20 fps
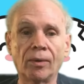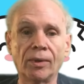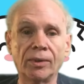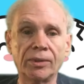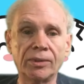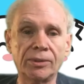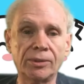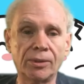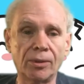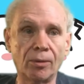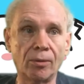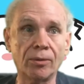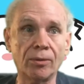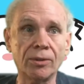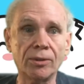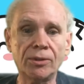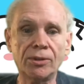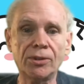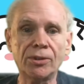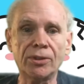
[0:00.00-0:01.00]
so
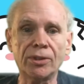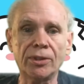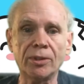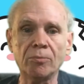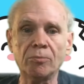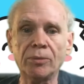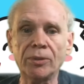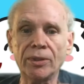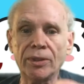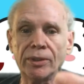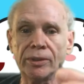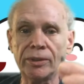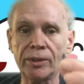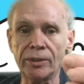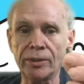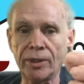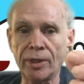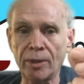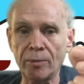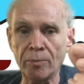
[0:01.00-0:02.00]
this is the implant
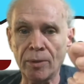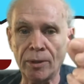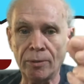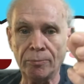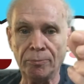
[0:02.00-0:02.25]
that came out.